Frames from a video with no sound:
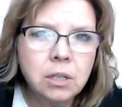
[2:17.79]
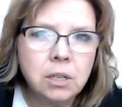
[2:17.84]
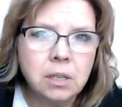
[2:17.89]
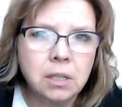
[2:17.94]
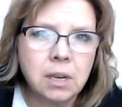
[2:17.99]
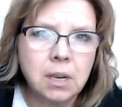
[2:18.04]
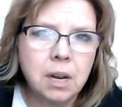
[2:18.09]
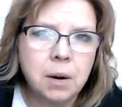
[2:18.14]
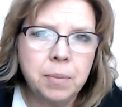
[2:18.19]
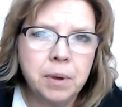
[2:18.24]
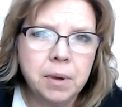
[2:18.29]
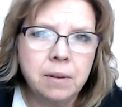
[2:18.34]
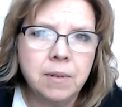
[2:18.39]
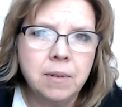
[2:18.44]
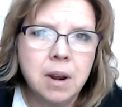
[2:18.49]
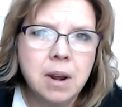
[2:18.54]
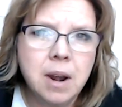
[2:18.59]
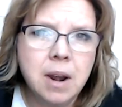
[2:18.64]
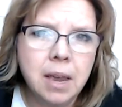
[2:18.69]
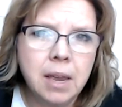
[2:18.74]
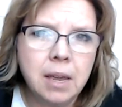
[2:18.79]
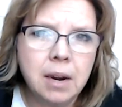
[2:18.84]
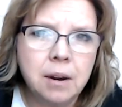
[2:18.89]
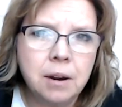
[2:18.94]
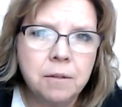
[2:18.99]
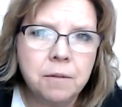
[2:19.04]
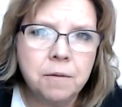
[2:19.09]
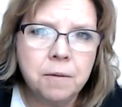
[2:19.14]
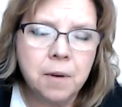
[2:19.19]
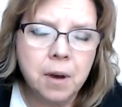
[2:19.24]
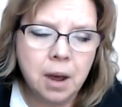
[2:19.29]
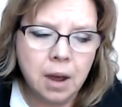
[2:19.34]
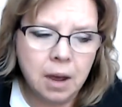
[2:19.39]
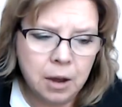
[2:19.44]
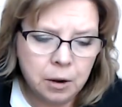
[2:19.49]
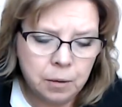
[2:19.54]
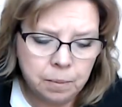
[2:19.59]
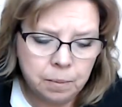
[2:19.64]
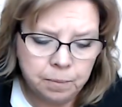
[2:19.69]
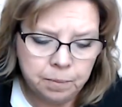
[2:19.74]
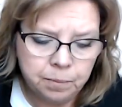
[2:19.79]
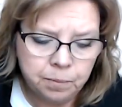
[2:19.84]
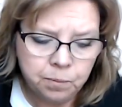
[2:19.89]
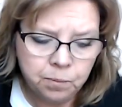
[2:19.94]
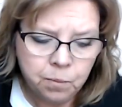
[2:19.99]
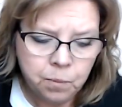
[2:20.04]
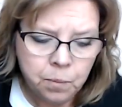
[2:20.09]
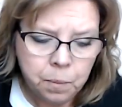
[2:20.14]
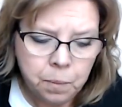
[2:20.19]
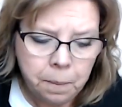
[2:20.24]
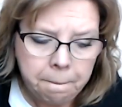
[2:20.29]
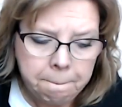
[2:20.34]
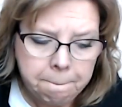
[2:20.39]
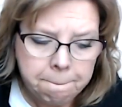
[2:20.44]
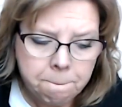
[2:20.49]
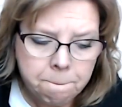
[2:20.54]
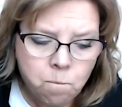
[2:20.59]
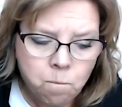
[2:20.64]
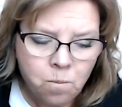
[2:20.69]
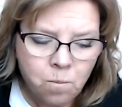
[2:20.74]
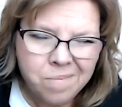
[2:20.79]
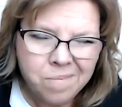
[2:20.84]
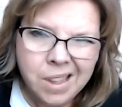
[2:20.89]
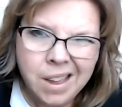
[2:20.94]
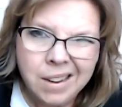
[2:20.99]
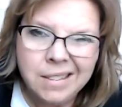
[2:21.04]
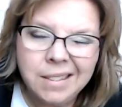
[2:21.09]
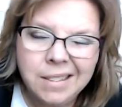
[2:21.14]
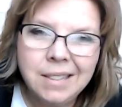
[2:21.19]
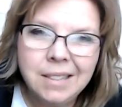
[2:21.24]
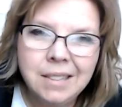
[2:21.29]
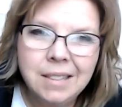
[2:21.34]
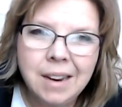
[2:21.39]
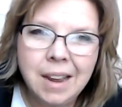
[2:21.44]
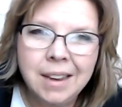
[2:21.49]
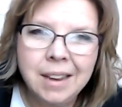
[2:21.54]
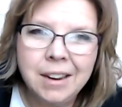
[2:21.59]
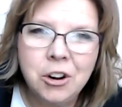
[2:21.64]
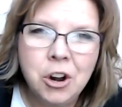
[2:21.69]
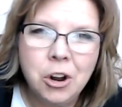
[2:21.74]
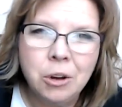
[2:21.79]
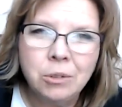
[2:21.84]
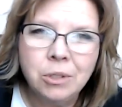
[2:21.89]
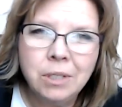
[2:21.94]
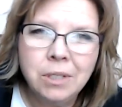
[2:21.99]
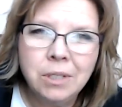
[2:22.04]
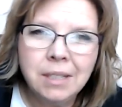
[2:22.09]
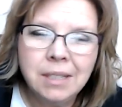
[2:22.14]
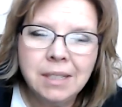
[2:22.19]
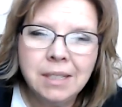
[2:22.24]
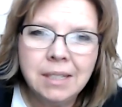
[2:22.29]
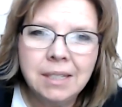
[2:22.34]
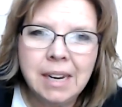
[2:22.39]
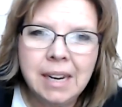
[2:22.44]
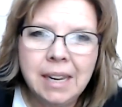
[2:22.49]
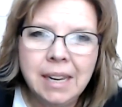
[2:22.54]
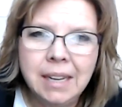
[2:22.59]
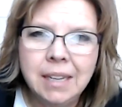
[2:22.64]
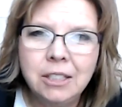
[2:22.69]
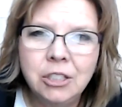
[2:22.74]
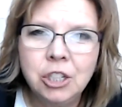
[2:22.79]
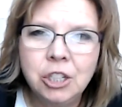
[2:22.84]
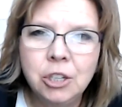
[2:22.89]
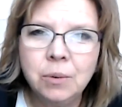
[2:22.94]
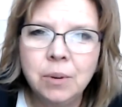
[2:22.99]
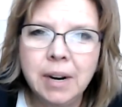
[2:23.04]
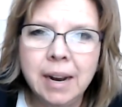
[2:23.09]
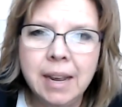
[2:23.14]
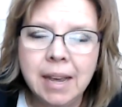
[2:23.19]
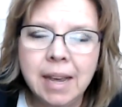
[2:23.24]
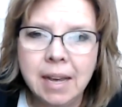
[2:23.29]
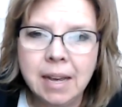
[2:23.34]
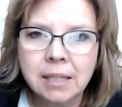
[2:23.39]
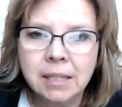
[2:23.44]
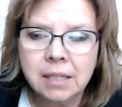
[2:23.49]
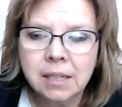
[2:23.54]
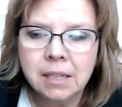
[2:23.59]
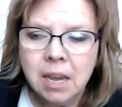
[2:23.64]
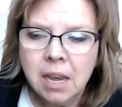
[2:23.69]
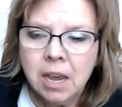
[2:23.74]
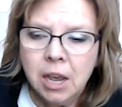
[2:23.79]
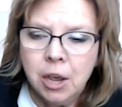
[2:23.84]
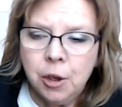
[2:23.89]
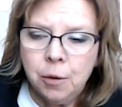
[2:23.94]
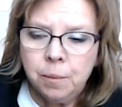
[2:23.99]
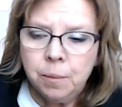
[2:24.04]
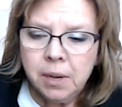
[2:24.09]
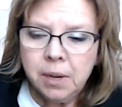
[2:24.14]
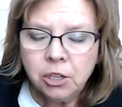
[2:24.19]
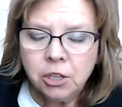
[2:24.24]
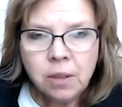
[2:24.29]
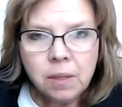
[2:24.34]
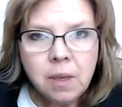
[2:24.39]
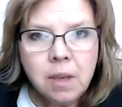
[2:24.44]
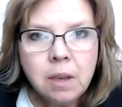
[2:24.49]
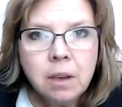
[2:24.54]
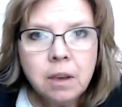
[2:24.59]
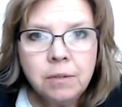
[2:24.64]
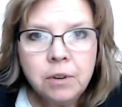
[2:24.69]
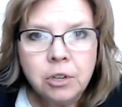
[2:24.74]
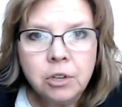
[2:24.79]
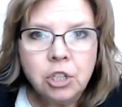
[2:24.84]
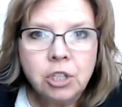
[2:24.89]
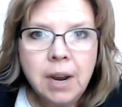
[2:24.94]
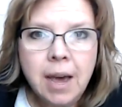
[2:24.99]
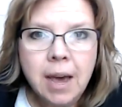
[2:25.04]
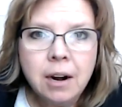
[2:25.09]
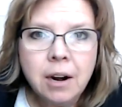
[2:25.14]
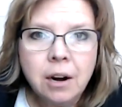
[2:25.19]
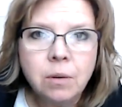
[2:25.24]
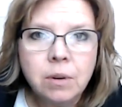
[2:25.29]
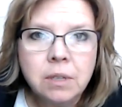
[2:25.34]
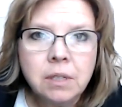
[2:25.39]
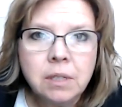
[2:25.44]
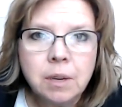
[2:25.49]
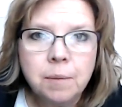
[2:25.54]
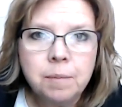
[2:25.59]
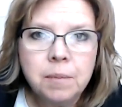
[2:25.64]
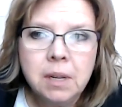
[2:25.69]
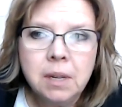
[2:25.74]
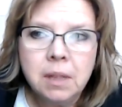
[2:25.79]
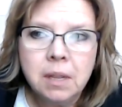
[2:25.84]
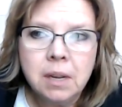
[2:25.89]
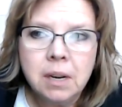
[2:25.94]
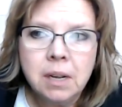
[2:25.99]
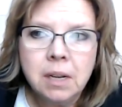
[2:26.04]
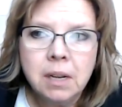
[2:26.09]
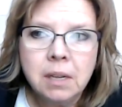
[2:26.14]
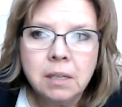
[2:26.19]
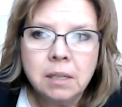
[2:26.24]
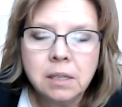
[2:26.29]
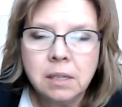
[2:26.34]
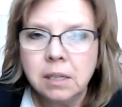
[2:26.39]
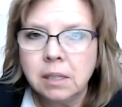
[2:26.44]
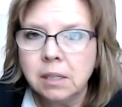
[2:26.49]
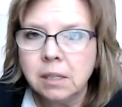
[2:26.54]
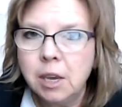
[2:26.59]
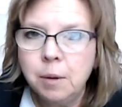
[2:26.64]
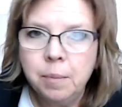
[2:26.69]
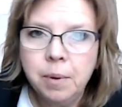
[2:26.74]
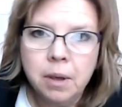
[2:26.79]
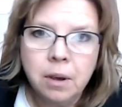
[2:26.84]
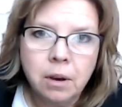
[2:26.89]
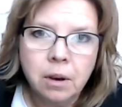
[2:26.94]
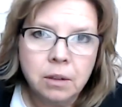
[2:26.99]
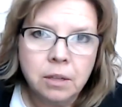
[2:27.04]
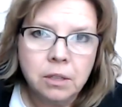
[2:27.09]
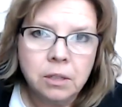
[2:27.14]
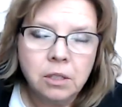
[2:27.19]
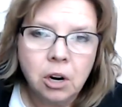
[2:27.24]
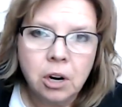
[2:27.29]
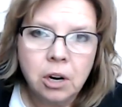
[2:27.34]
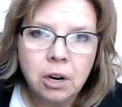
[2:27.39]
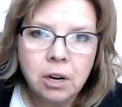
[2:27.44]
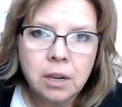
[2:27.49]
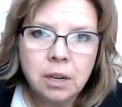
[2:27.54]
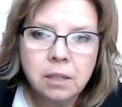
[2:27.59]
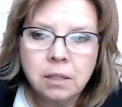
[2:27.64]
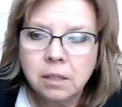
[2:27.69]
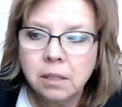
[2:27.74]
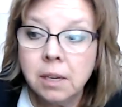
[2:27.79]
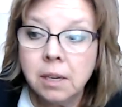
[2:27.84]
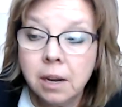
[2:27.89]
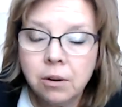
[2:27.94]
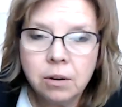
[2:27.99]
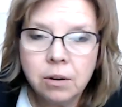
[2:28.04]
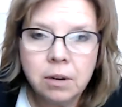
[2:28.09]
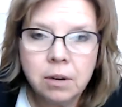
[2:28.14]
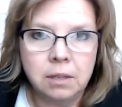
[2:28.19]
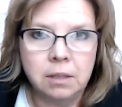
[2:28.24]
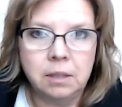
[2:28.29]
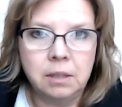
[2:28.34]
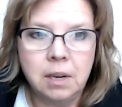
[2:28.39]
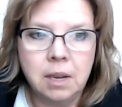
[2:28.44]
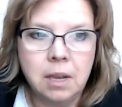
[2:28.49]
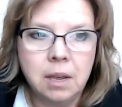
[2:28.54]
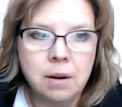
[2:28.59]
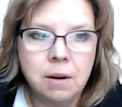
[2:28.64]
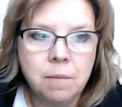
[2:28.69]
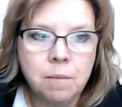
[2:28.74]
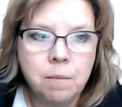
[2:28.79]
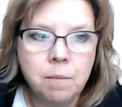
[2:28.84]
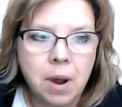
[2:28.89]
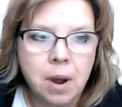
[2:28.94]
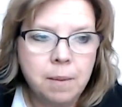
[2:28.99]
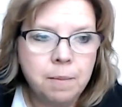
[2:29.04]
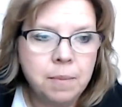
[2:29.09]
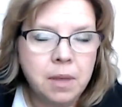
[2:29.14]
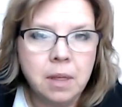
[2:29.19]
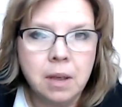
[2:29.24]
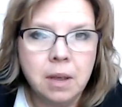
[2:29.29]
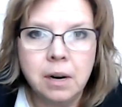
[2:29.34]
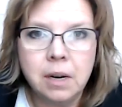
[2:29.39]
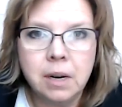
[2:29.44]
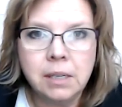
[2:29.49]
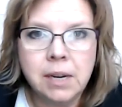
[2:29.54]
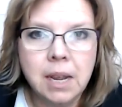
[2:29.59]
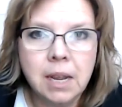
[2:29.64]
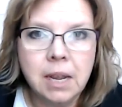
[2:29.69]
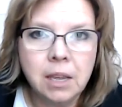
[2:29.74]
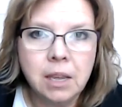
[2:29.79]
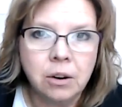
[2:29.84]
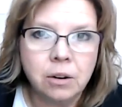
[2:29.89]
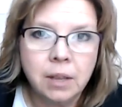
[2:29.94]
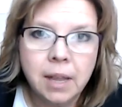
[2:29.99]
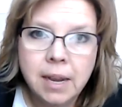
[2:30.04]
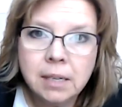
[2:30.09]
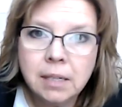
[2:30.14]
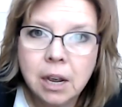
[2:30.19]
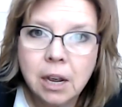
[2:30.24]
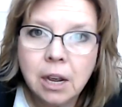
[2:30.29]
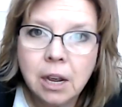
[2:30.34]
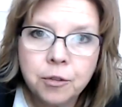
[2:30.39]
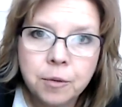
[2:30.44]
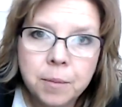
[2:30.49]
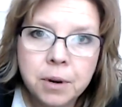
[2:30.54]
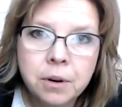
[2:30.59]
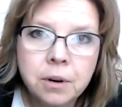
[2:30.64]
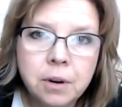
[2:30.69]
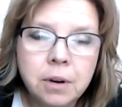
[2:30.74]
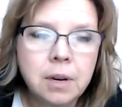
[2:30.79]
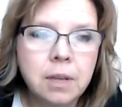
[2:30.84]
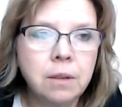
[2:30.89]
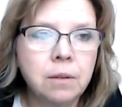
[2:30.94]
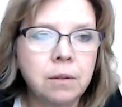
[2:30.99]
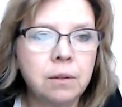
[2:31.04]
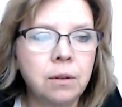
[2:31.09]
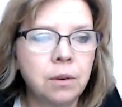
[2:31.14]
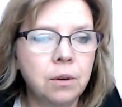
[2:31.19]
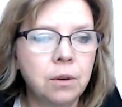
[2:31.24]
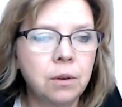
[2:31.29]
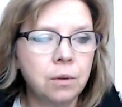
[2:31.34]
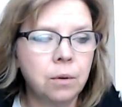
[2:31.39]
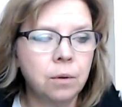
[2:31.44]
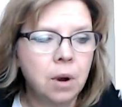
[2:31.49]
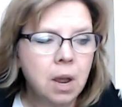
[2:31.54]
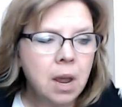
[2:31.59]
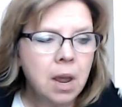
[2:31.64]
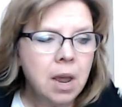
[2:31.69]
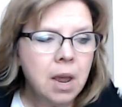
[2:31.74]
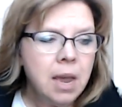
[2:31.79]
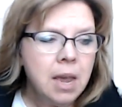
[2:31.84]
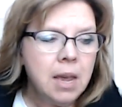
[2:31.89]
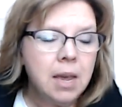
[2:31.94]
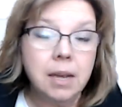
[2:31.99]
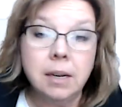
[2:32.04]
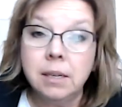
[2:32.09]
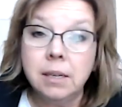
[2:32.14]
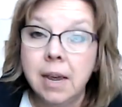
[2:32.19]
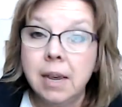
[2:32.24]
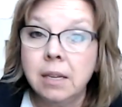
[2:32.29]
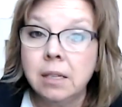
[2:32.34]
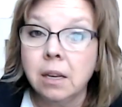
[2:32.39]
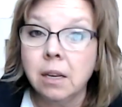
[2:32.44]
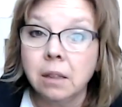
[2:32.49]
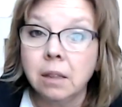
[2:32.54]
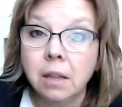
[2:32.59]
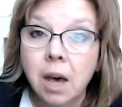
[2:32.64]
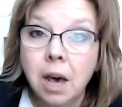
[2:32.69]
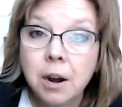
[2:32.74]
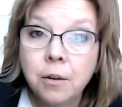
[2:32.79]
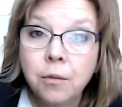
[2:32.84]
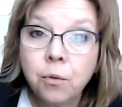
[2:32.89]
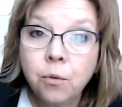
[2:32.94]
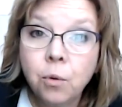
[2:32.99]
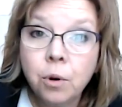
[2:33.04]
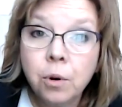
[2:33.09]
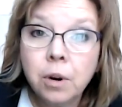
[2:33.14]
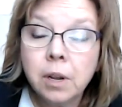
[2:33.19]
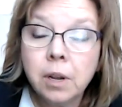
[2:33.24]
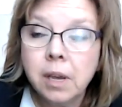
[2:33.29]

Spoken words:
It's got a bit of a negative, I don't know, ting to it, I guess, because you think of your shadow as something that it's keeping all the dark secrets. It might be there to take your legs out from underneath you. It takes a lot of work.